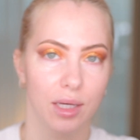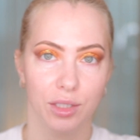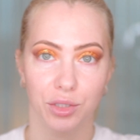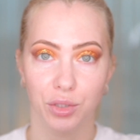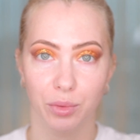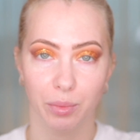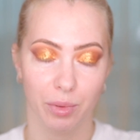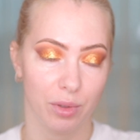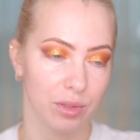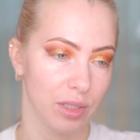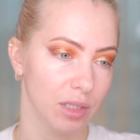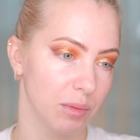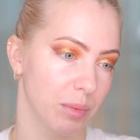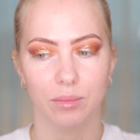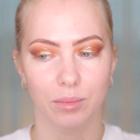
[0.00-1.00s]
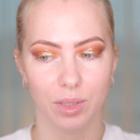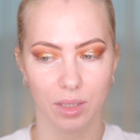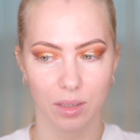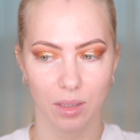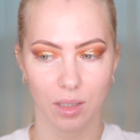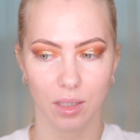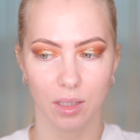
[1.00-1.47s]
two products
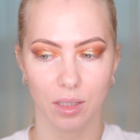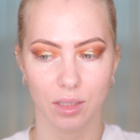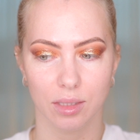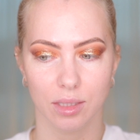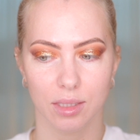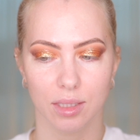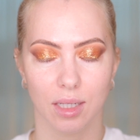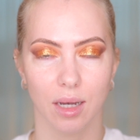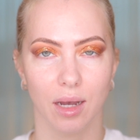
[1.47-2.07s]
because